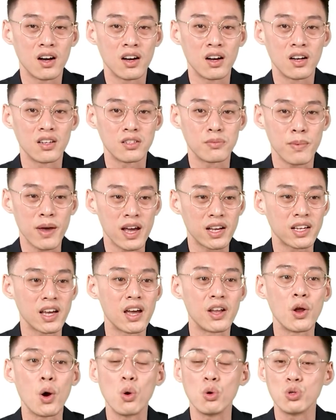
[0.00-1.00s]
spec,
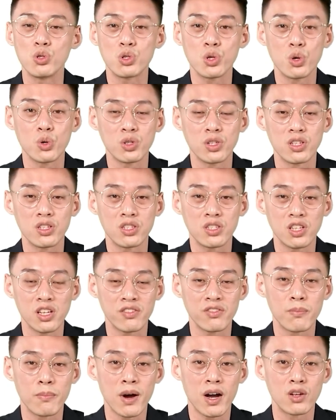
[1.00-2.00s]
and also the slave
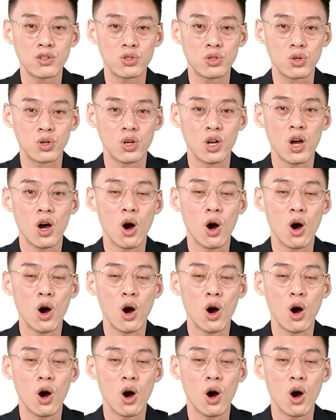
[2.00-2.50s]
module,